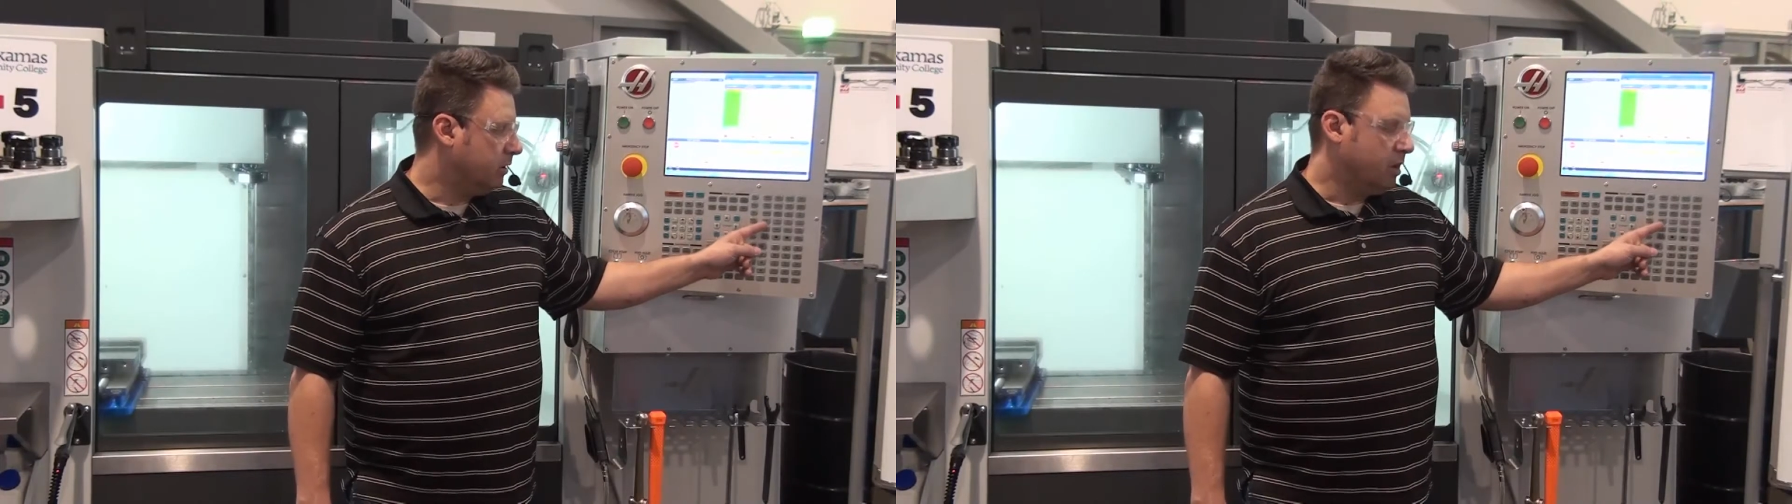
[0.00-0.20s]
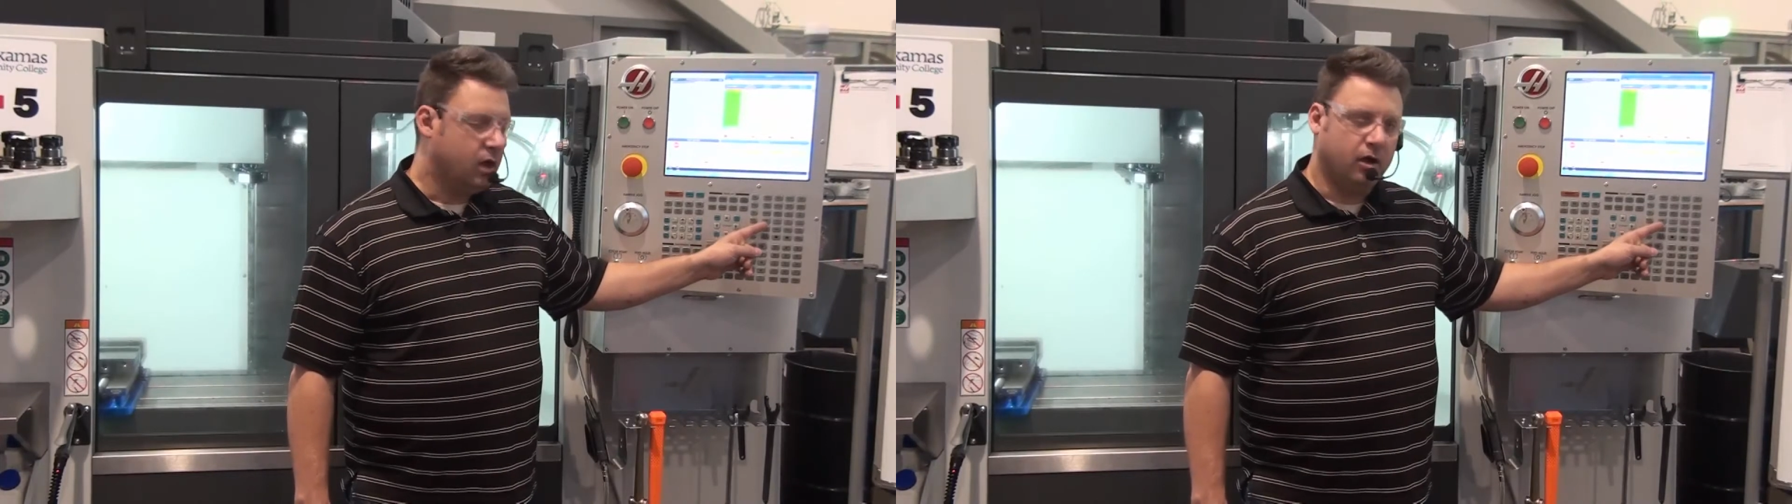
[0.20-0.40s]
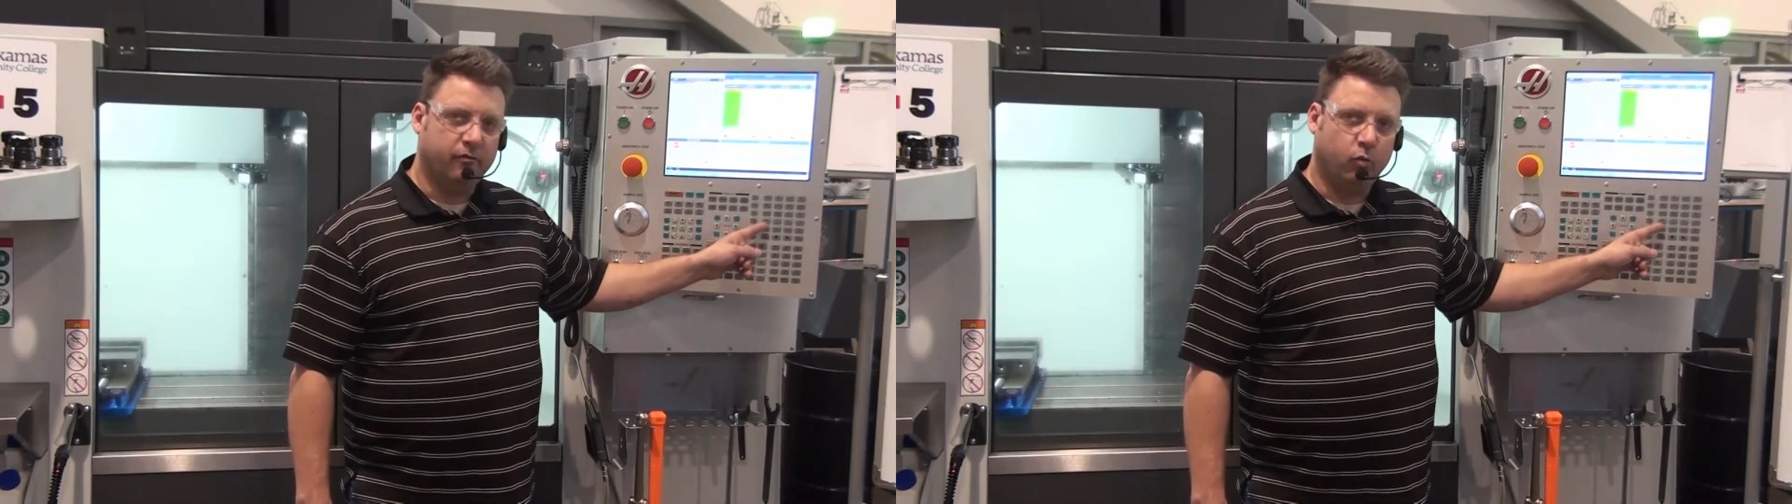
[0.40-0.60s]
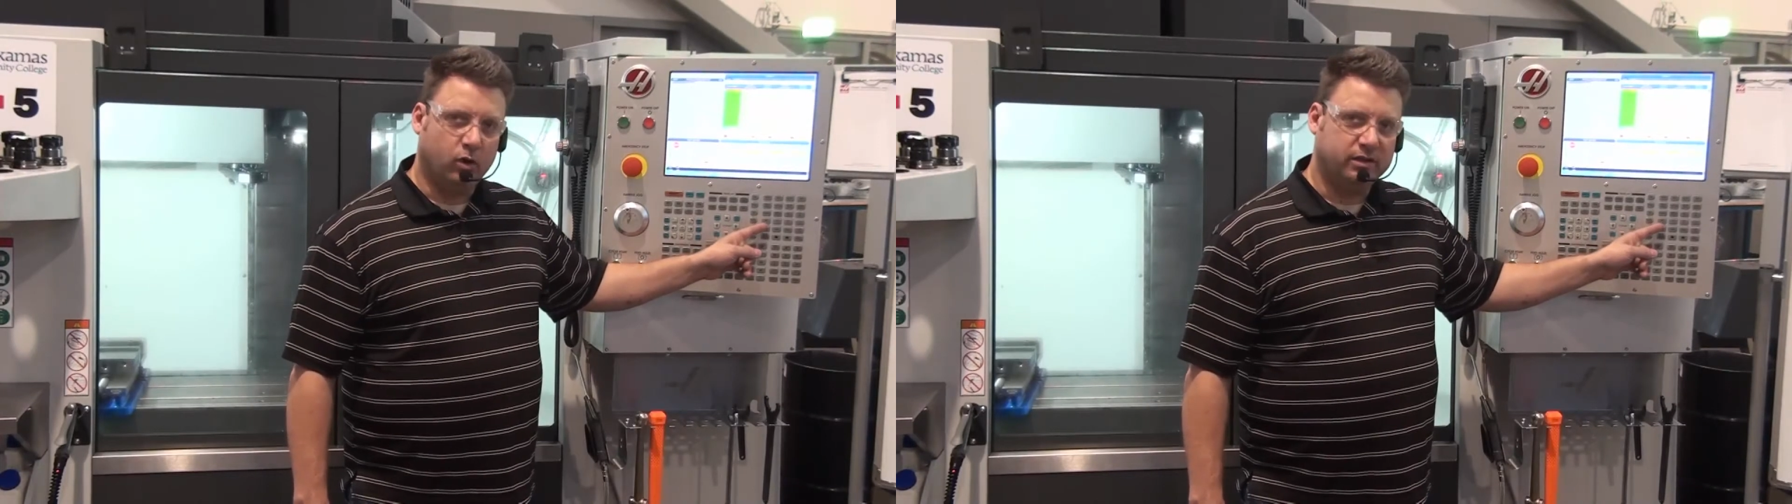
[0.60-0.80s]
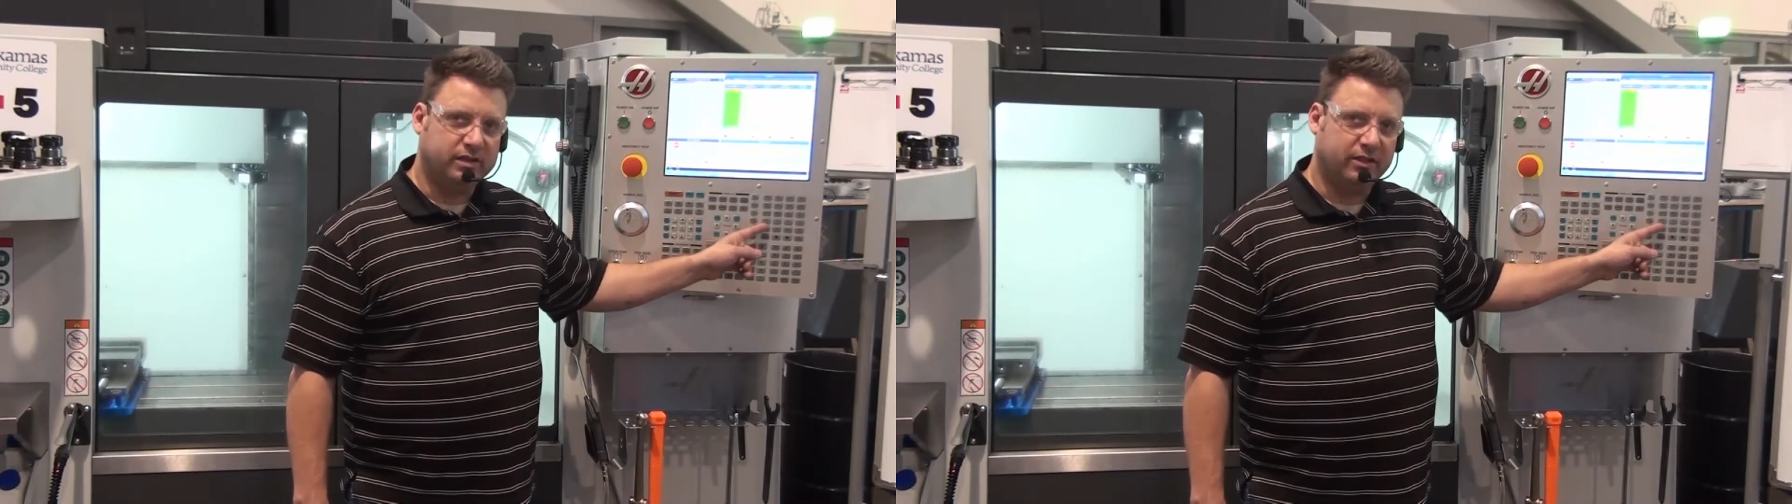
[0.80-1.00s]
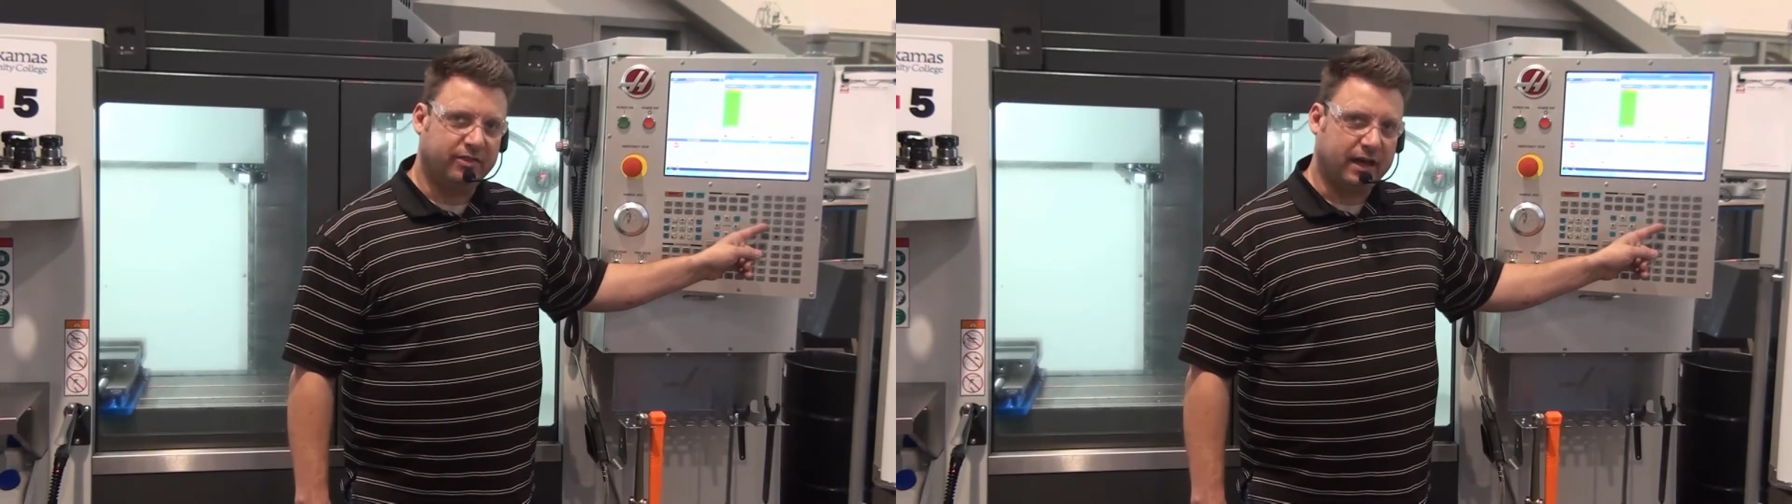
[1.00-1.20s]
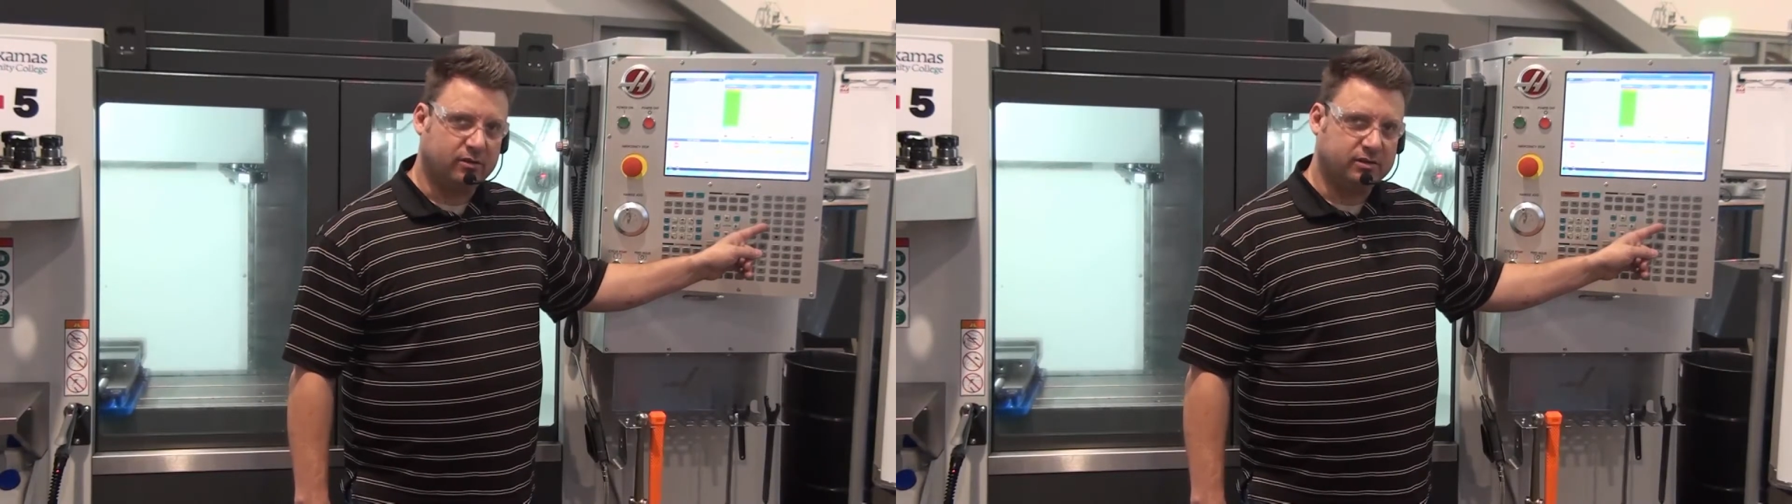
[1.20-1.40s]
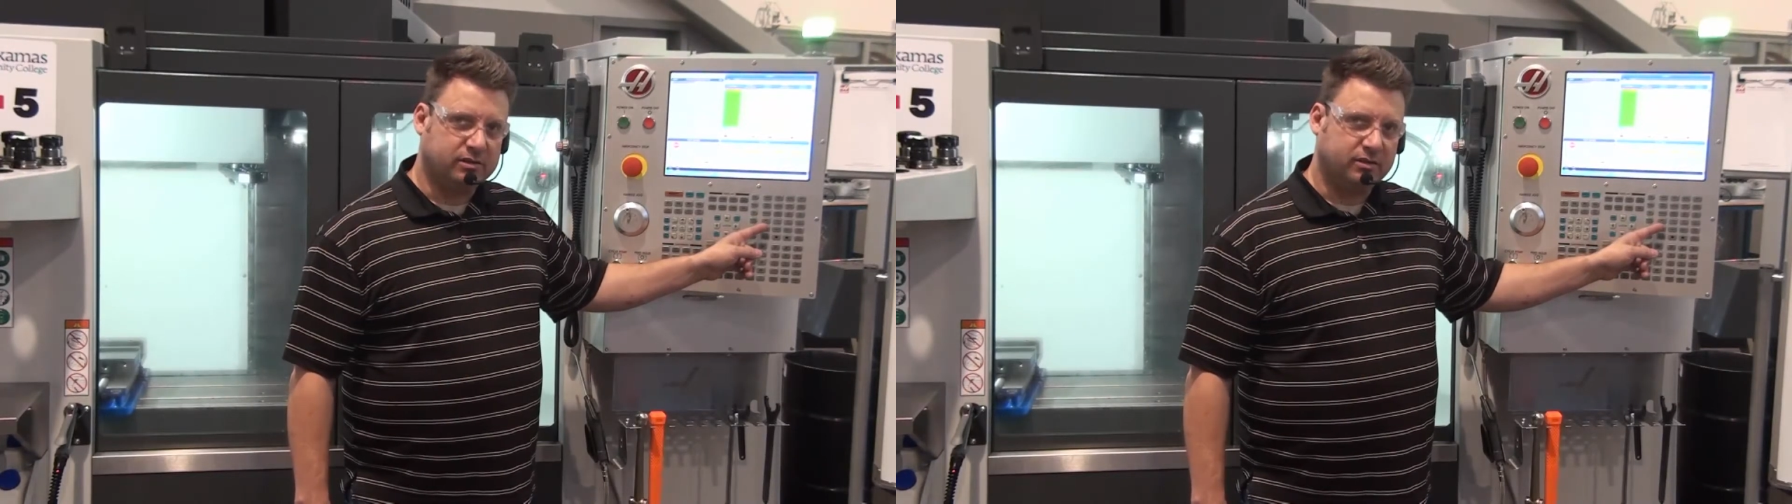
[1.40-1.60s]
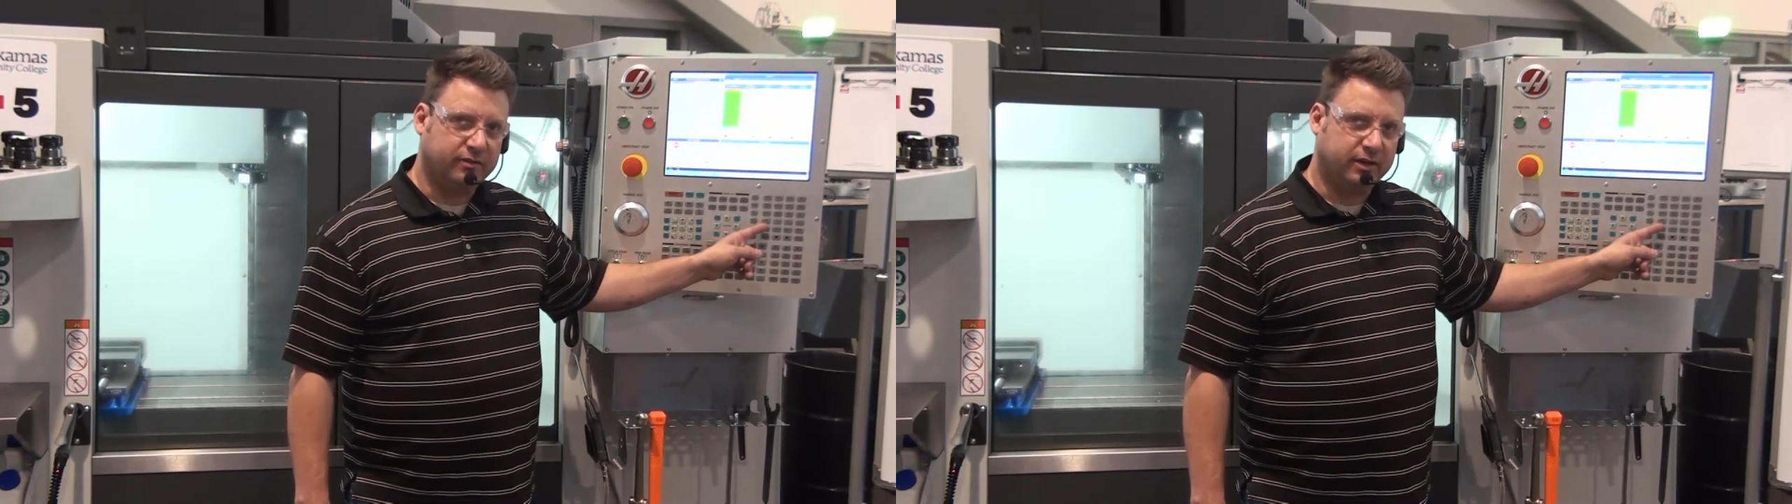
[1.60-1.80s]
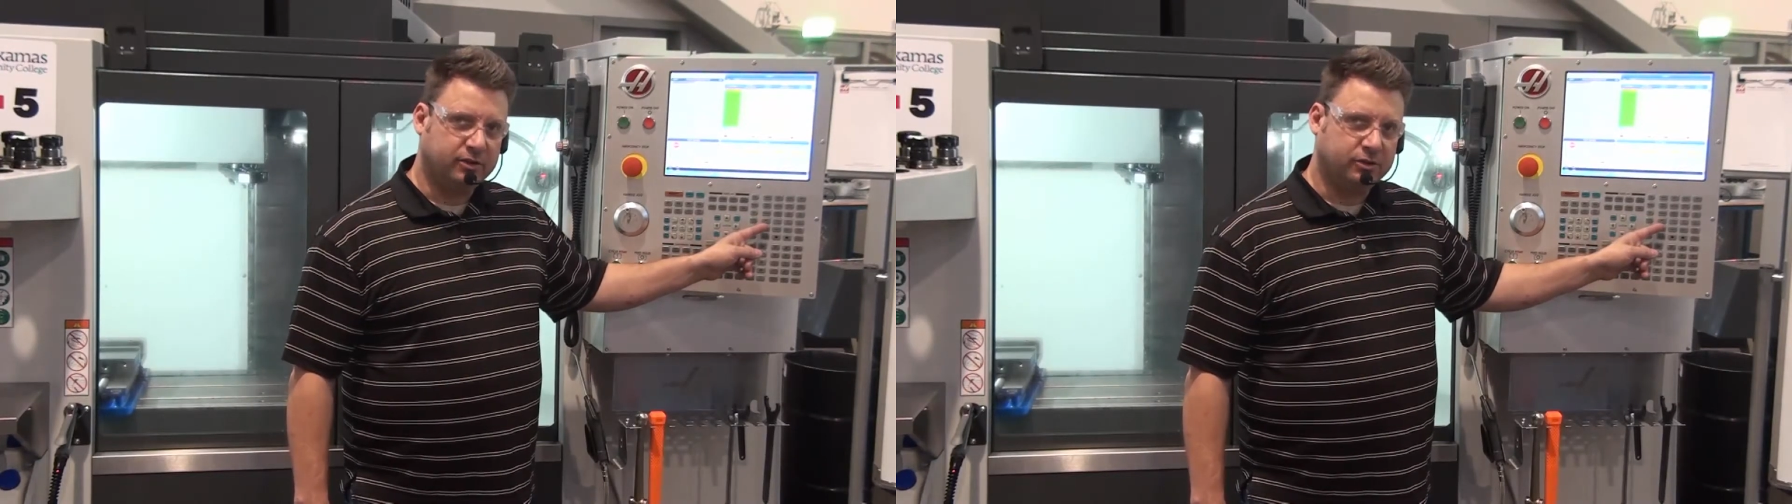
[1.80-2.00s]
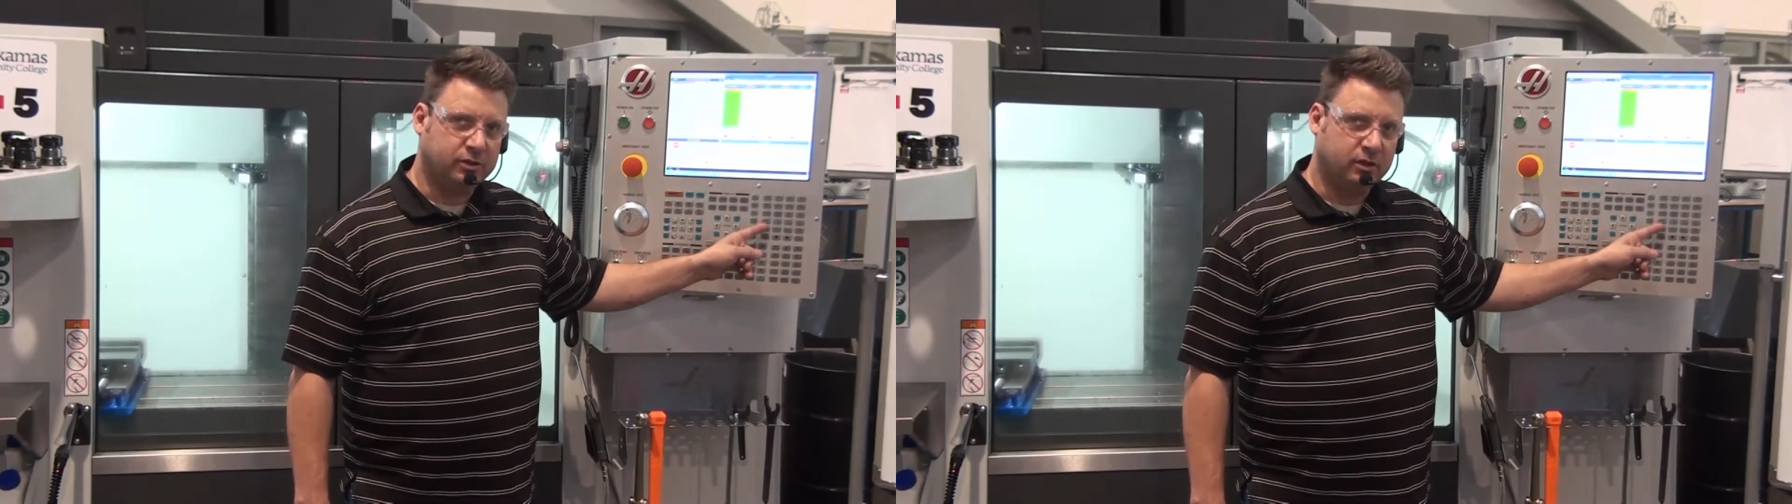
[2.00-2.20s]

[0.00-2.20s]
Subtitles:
of 1/10,000th of an inch,